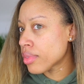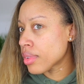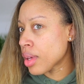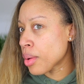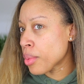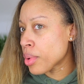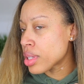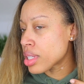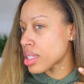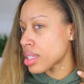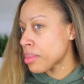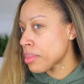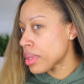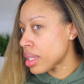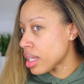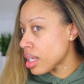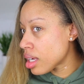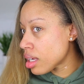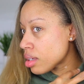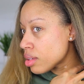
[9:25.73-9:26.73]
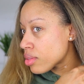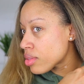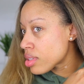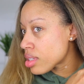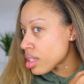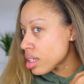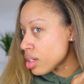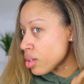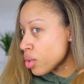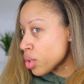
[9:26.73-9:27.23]
I want something else.
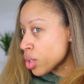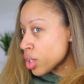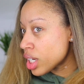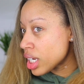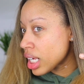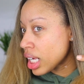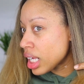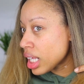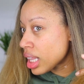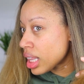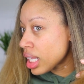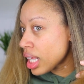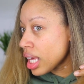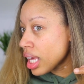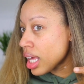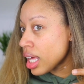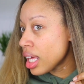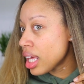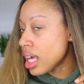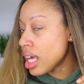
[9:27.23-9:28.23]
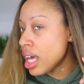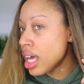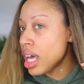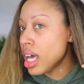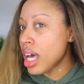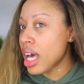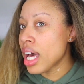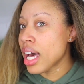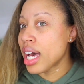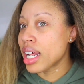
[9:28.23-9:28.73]
In order to get that,
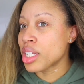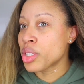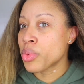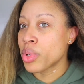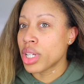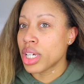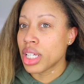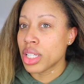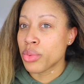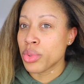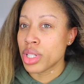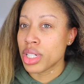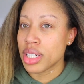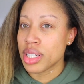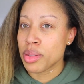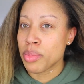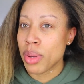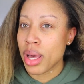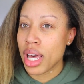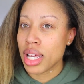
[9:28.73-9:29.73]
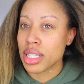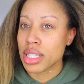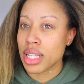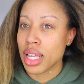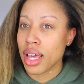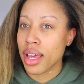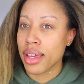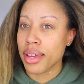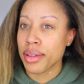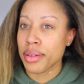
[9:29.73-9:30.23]
I just want to get rid of this box
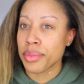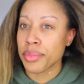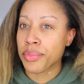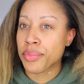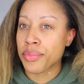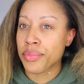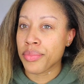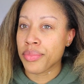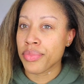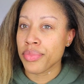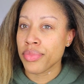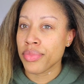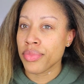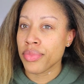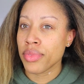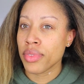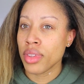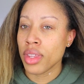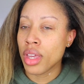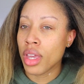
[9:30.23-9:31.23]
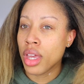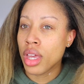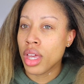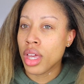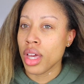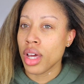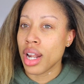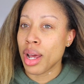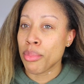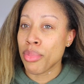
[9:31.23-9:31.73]
dye.
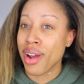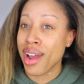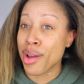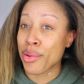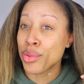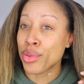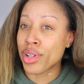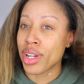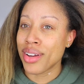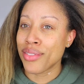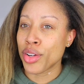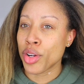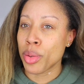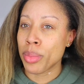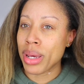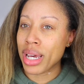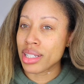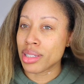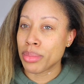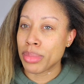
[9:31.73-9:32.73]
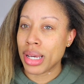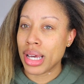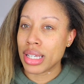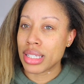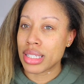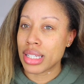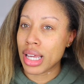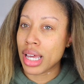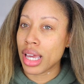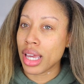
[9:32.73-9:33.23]
I probably will never go back to
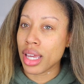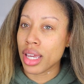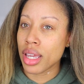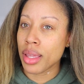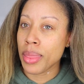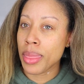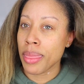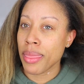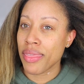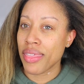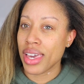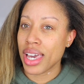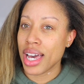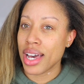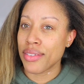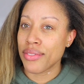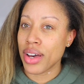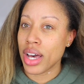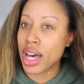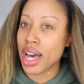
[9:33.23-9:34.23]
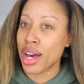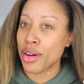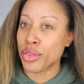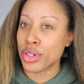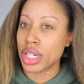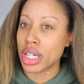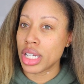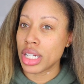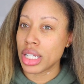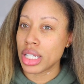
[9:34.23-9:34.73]
box dye. I think I've
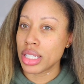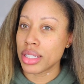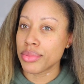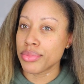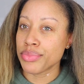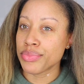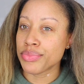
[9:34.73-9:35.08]
outdone it.